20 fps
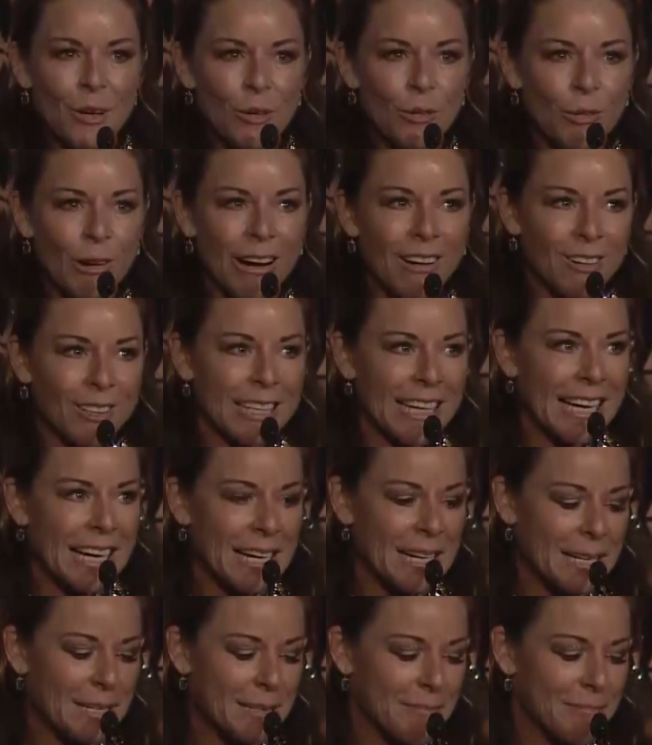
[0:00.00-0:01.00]

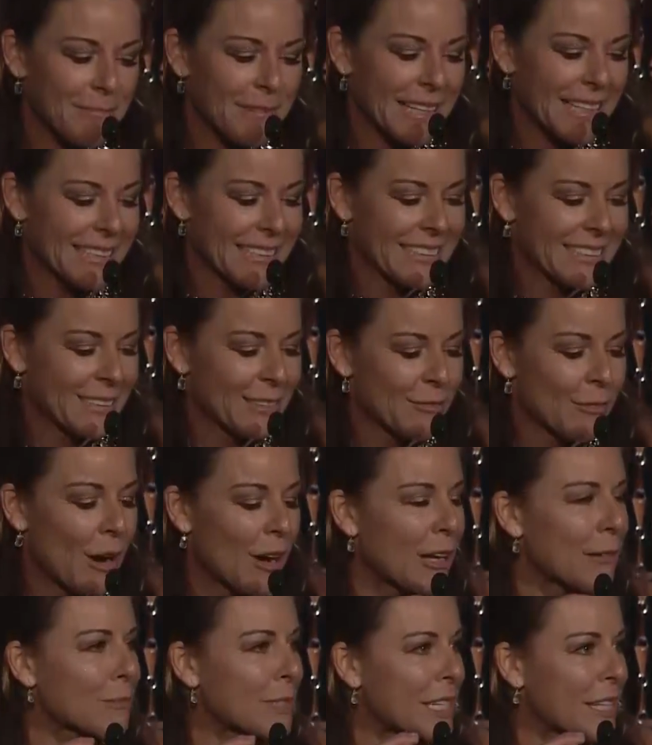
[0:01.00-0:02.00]
Welcome.
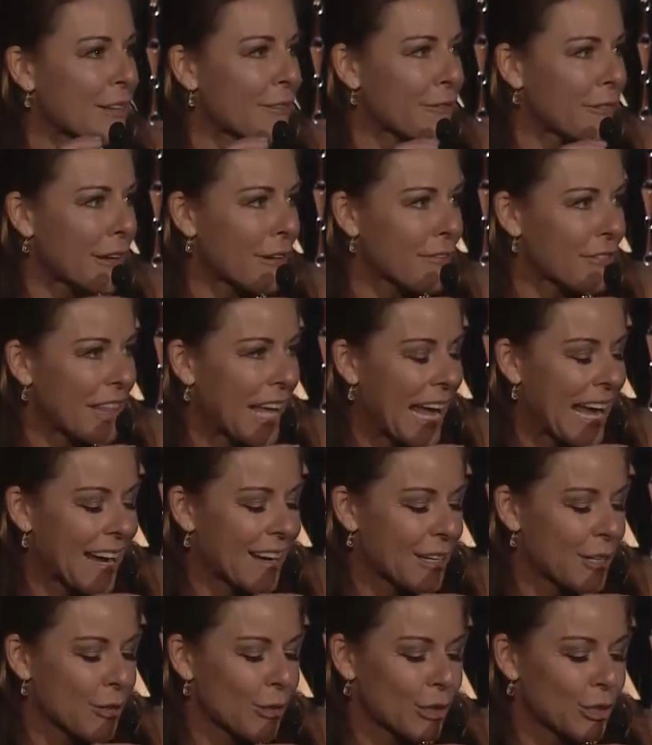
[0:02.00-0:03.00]
Welcome to the fifth
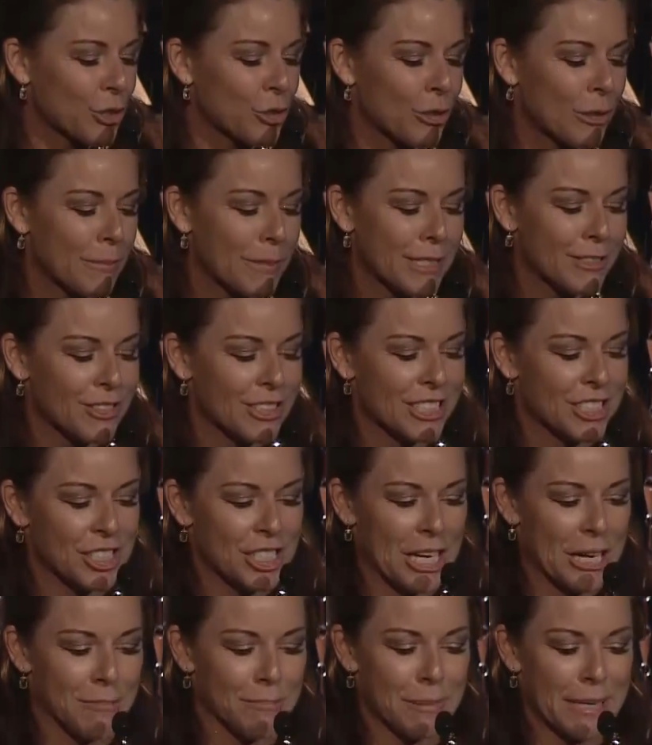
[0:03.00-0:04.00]
annual Tribute to
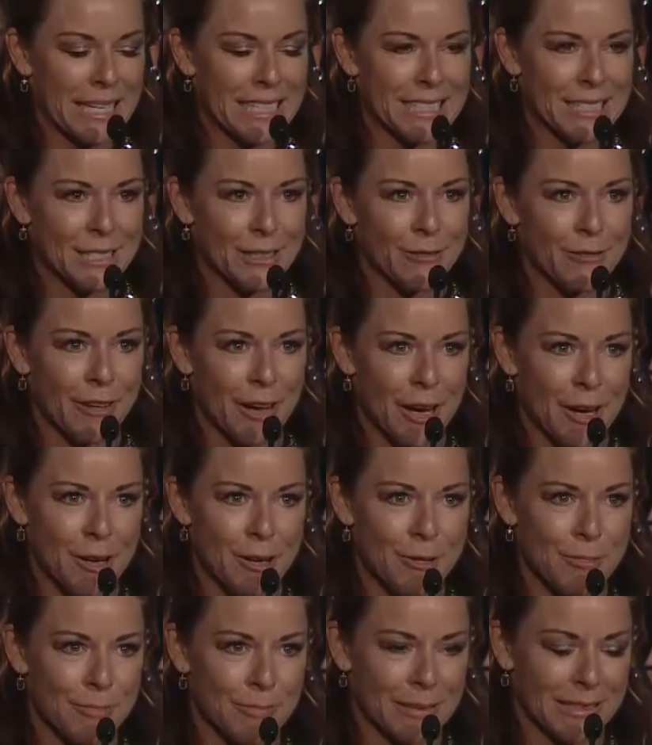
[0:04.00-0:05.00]
Champions of
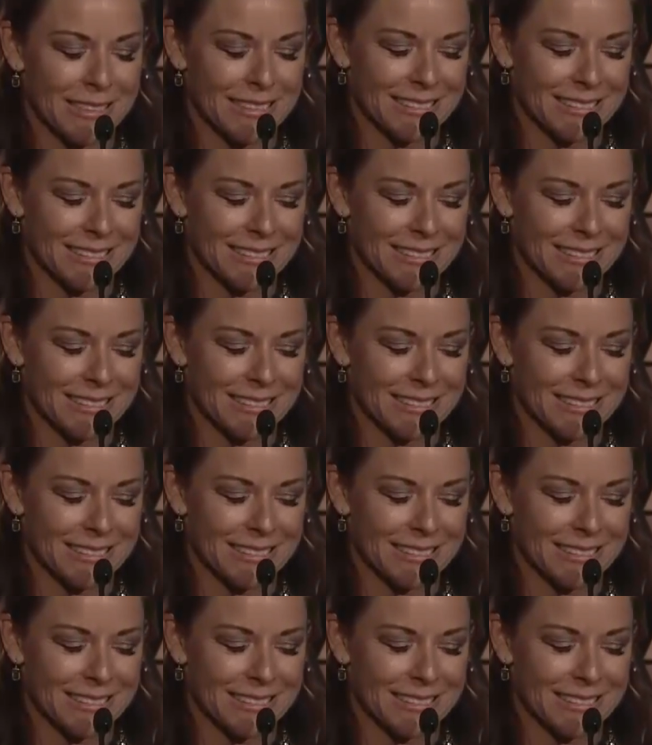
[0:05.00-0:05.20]
Hope.